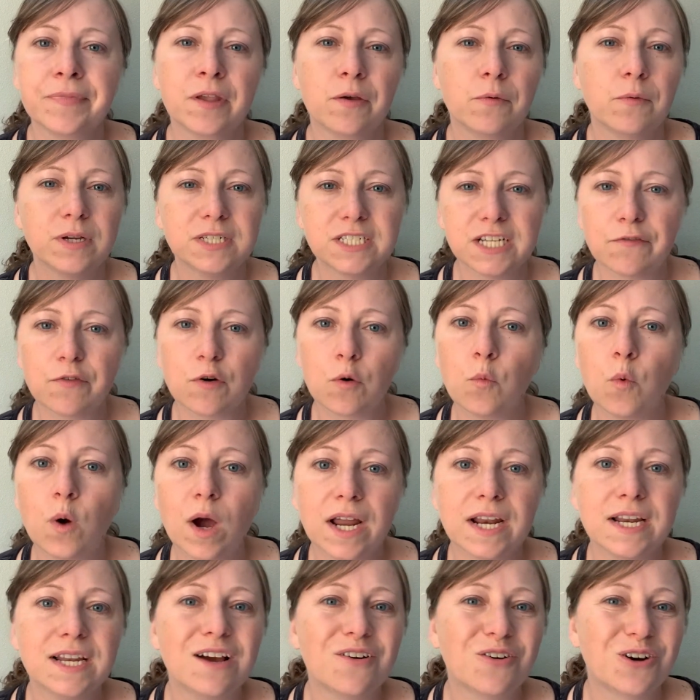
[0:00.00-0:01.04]
whichever
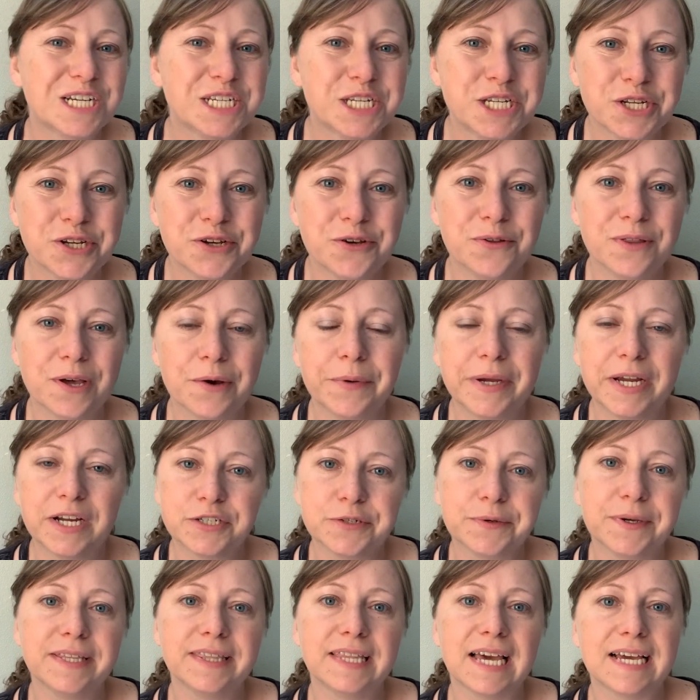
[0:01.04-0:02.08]
1 or 2 that we are
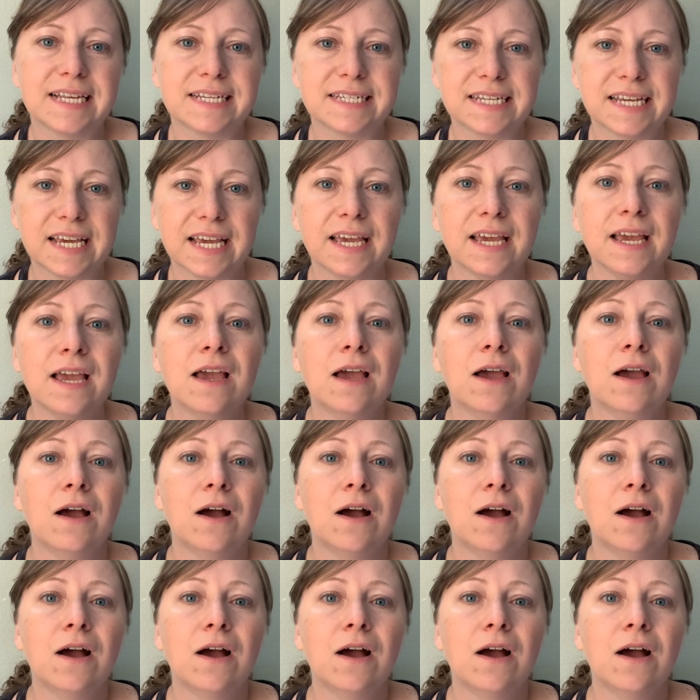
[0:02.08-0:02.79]
doing that day.